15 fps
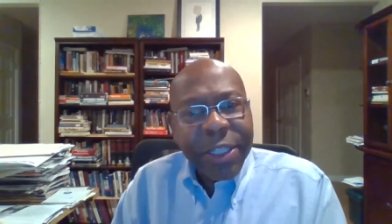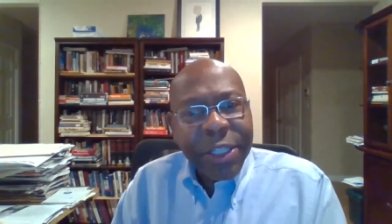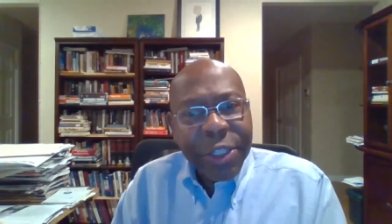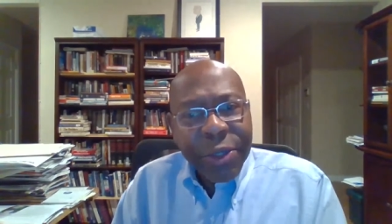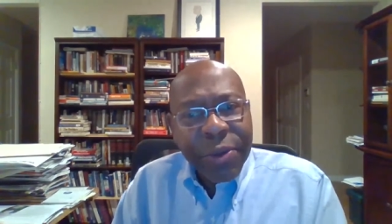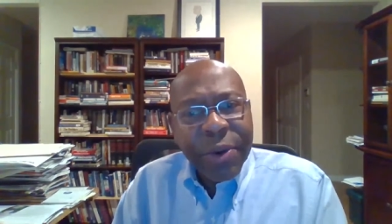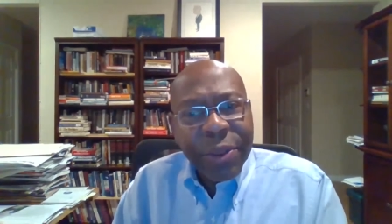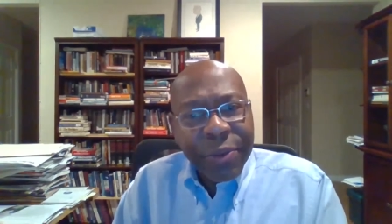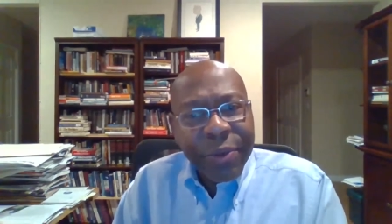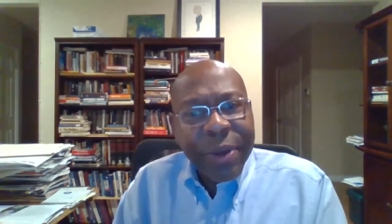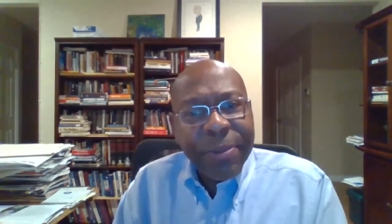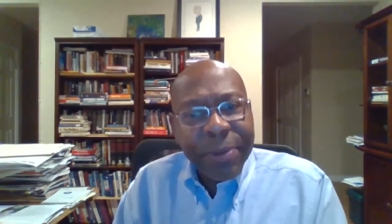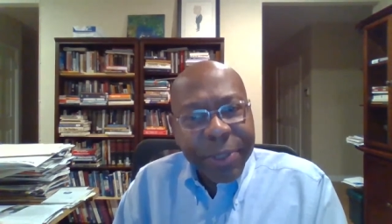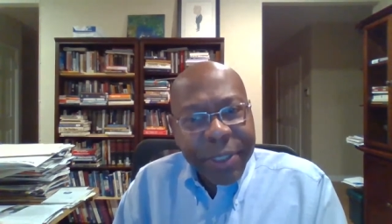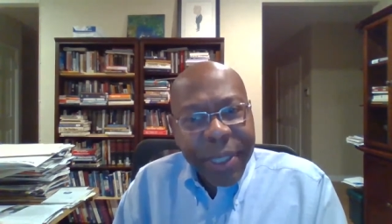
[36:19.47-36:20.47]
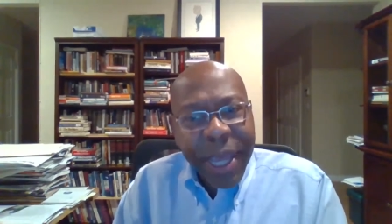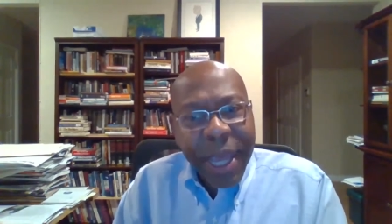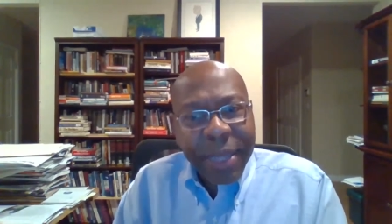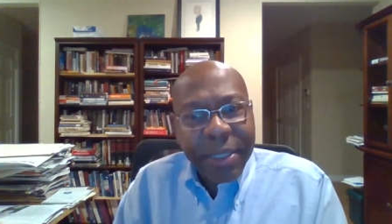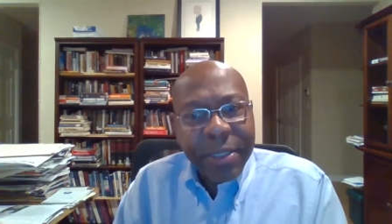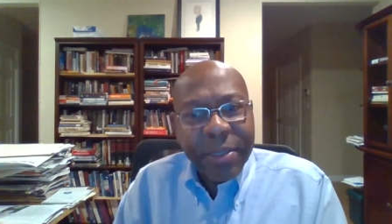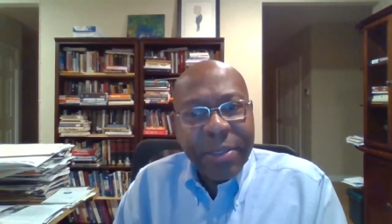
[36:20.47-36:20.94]
two or three
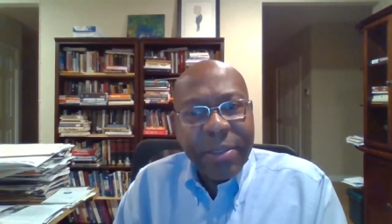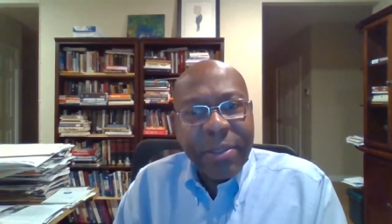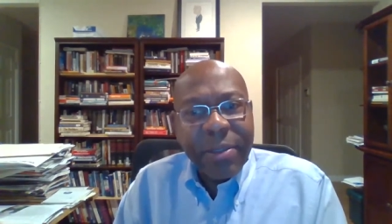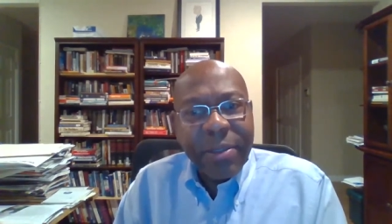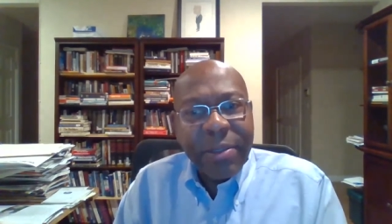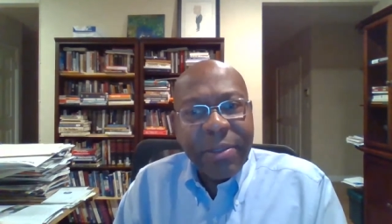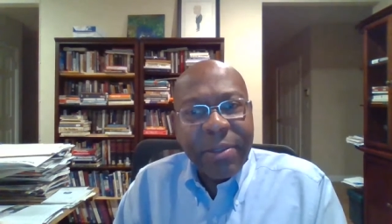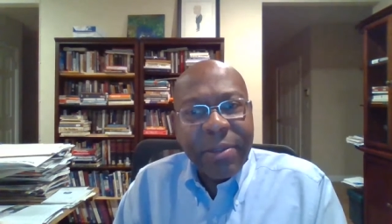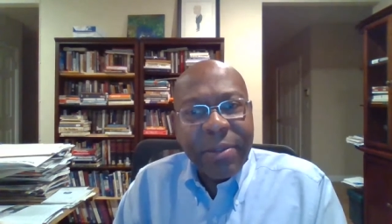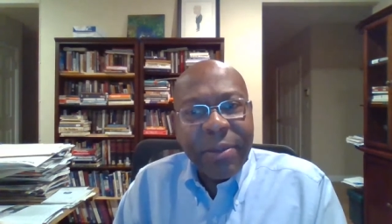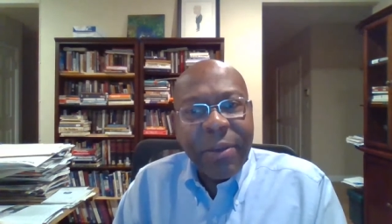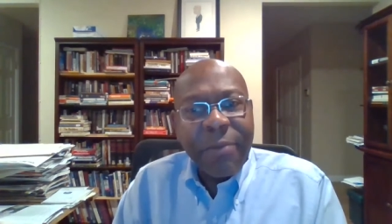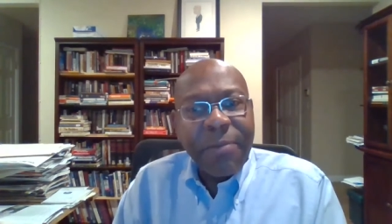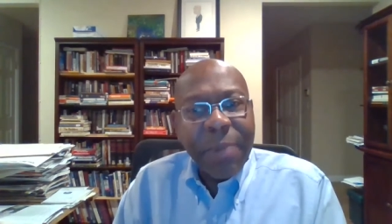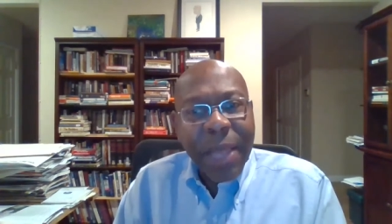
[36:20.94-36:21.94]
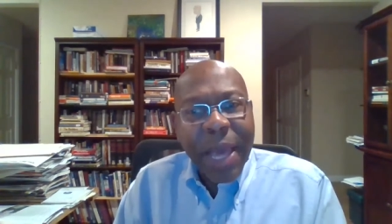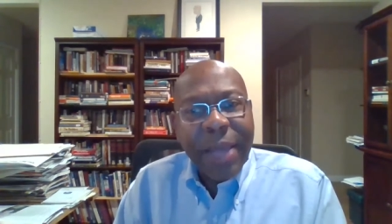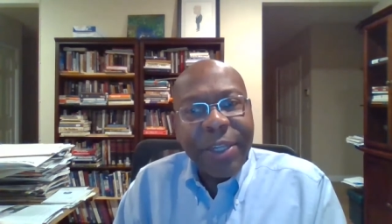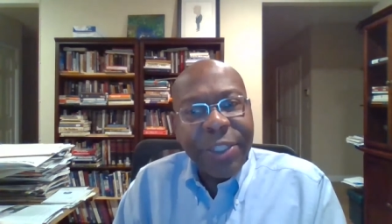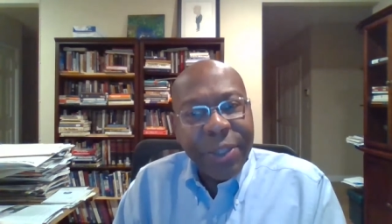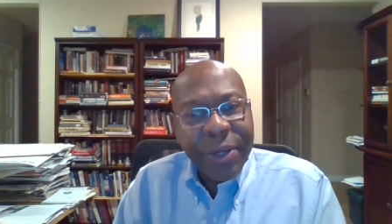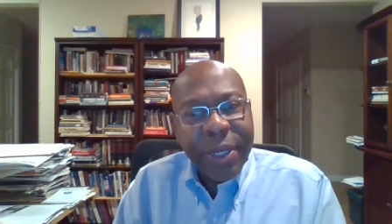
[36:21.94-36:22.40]
percent of
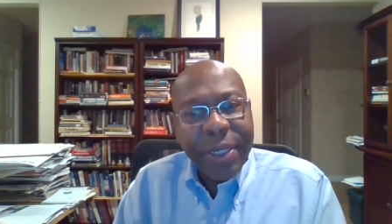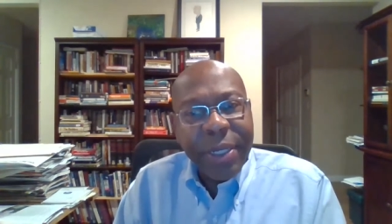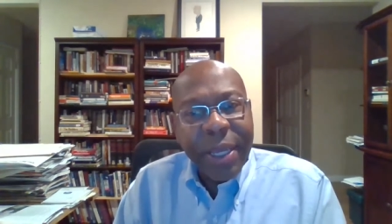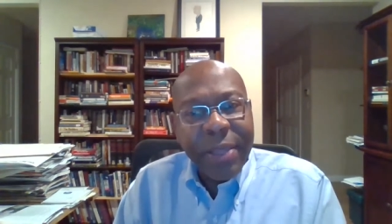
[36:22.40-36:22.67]
black shooting